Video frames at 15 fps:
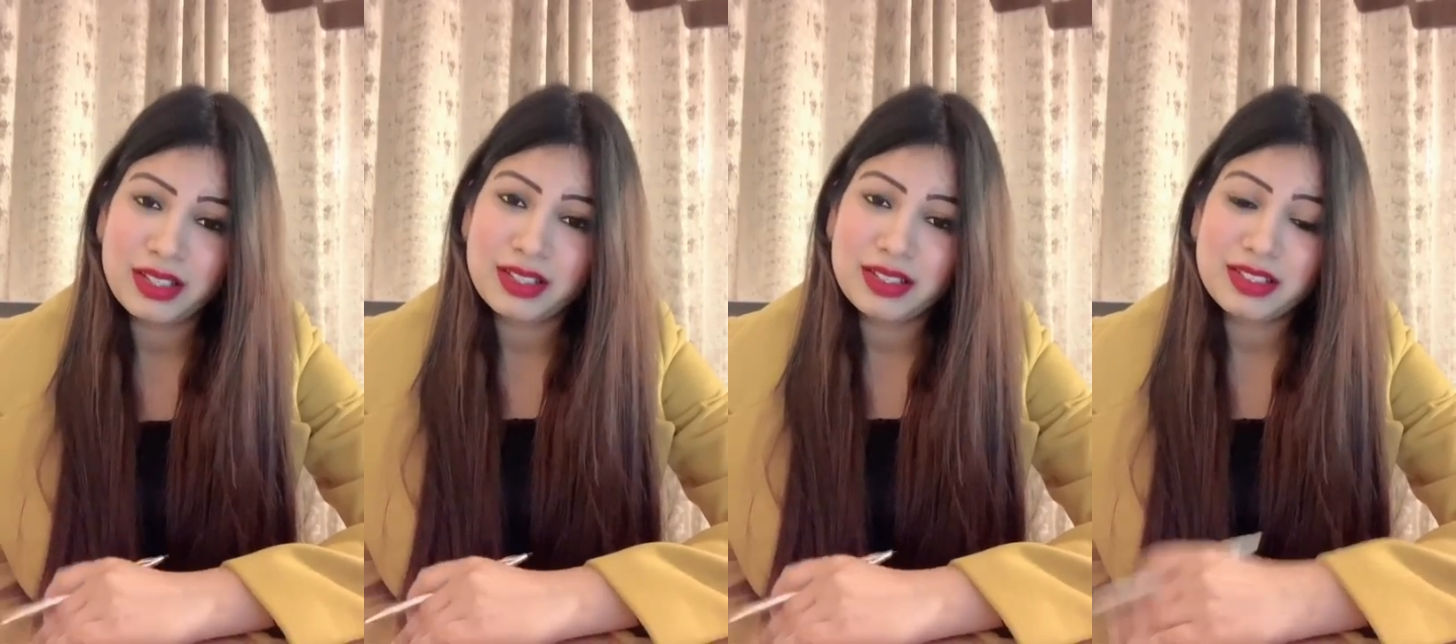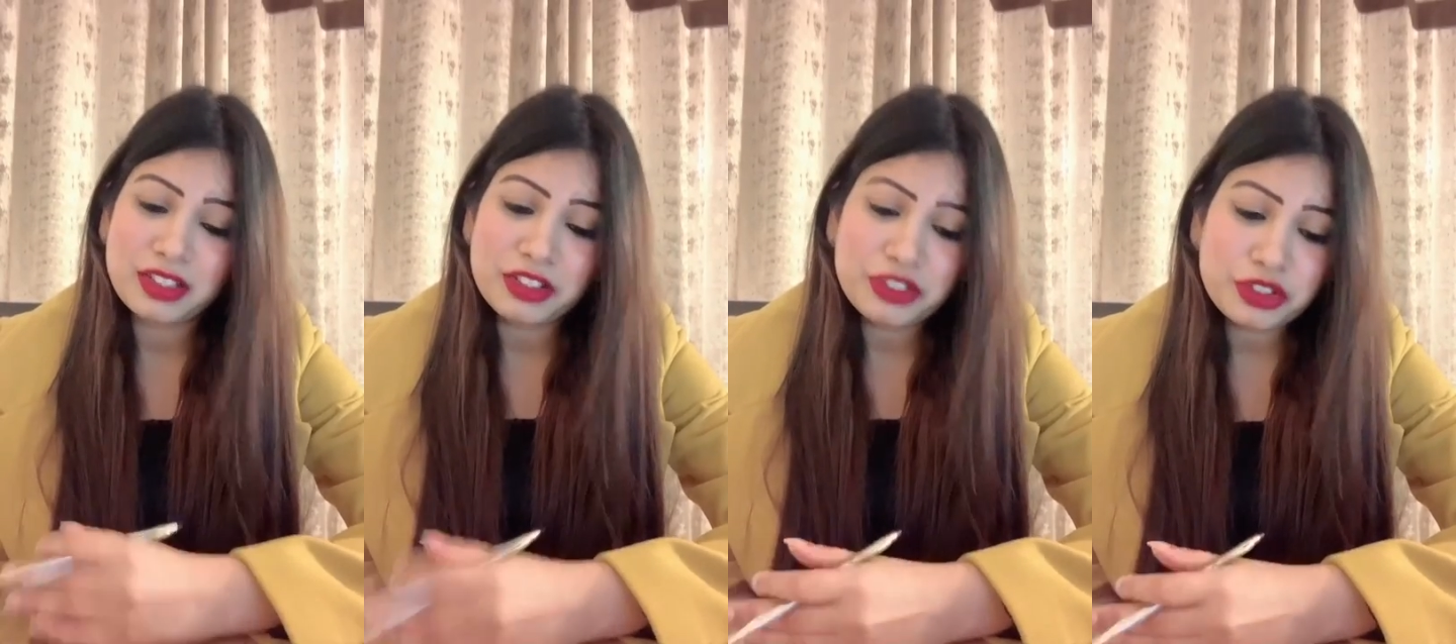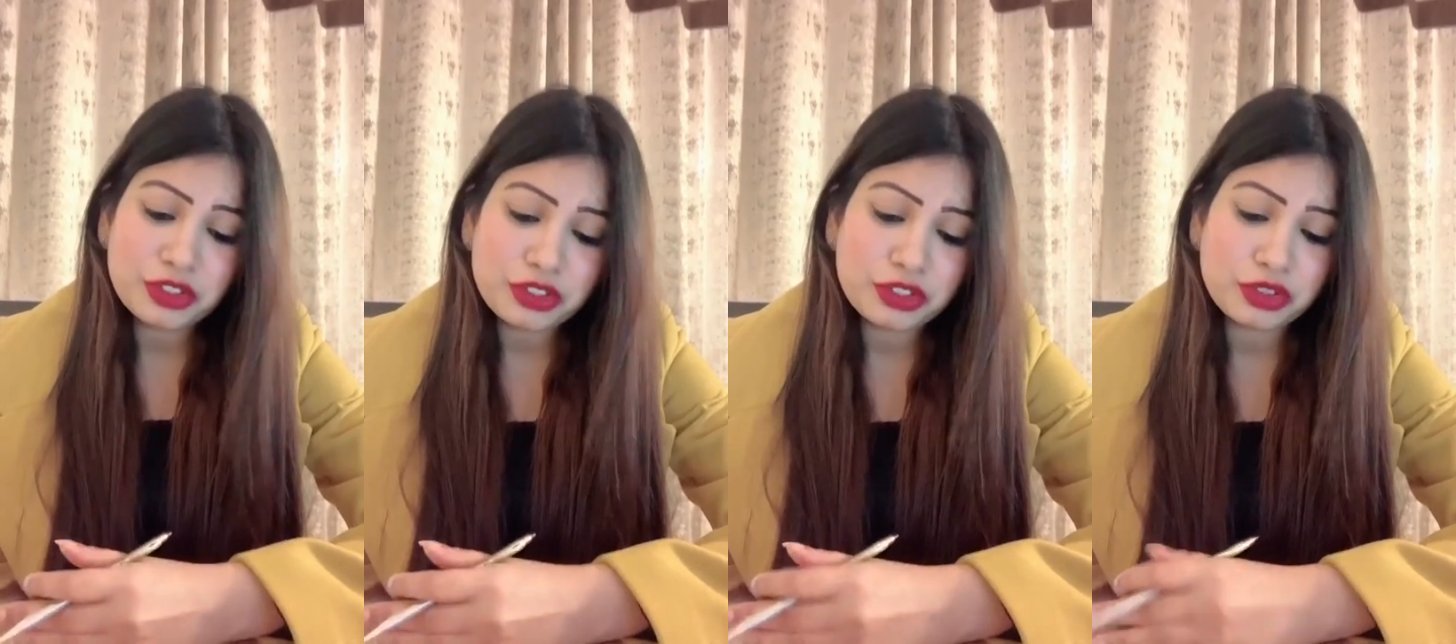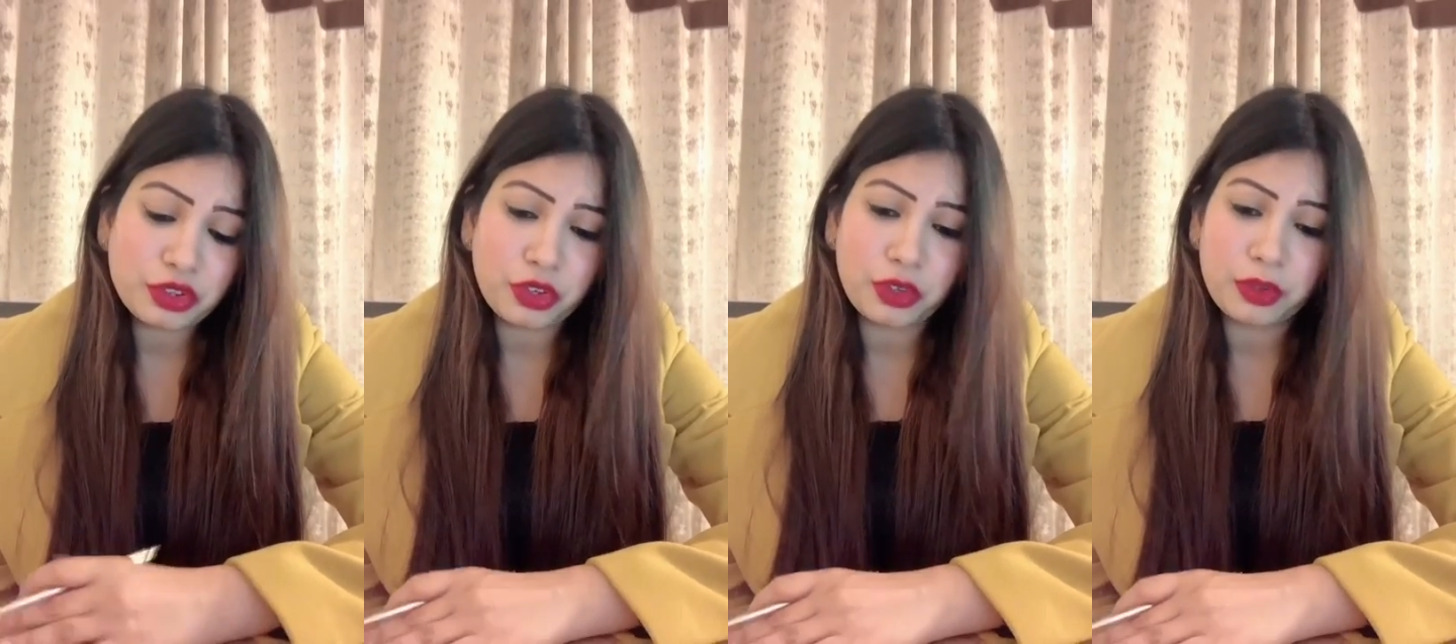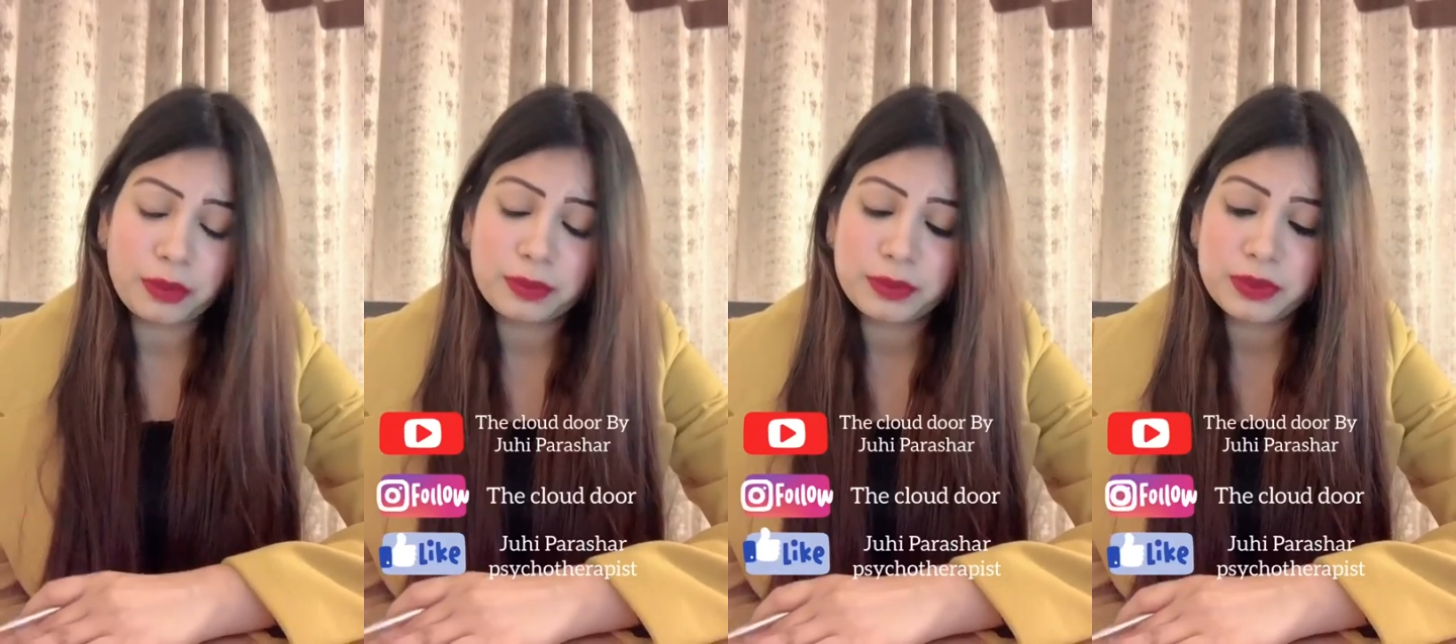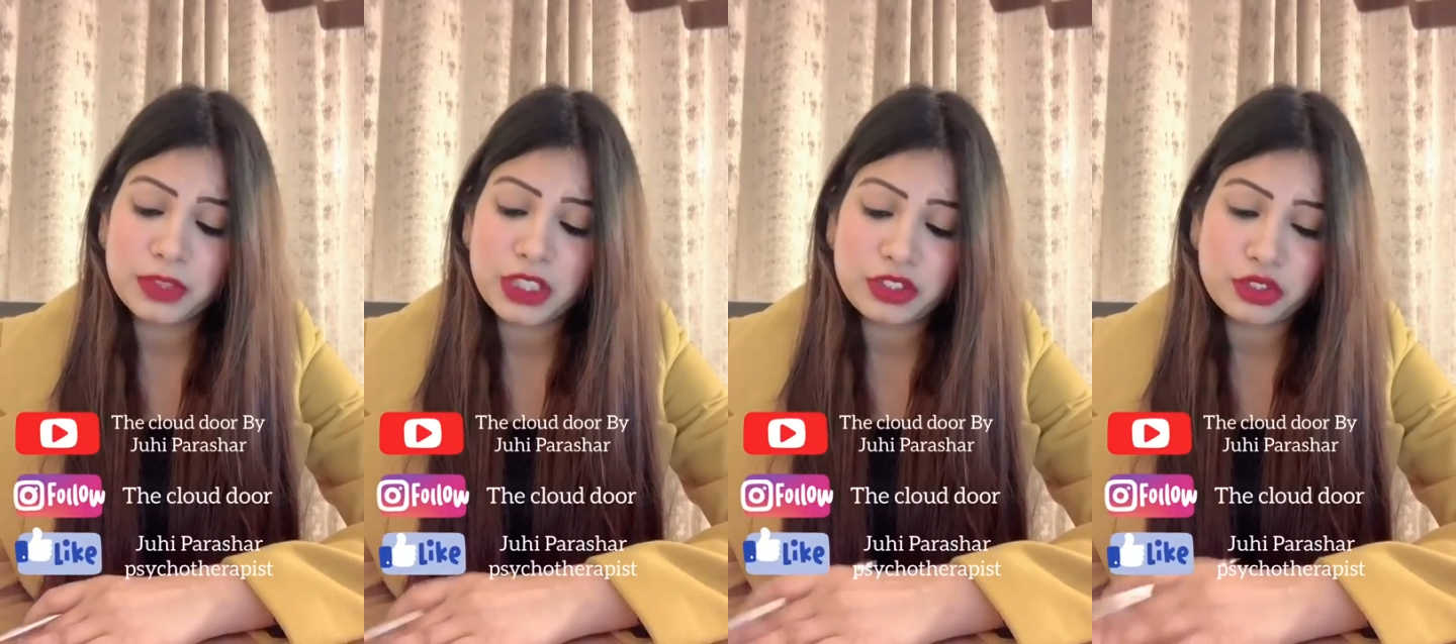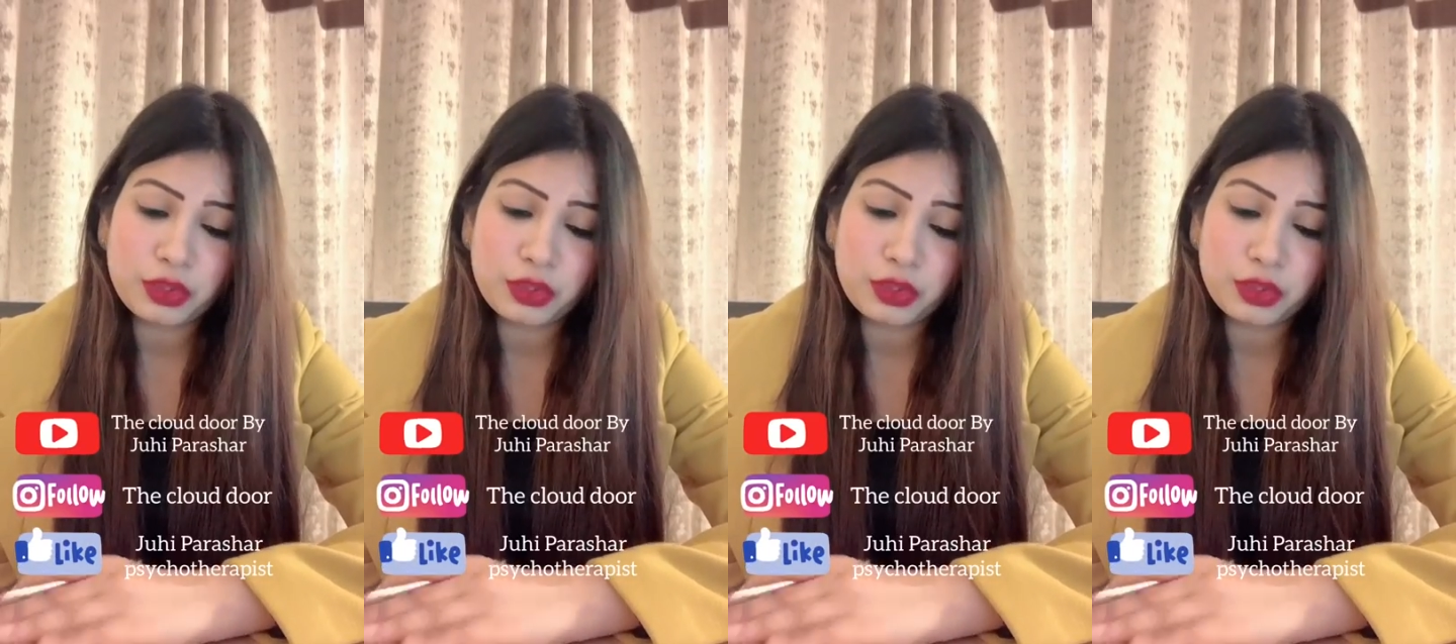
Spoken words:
Change your job, change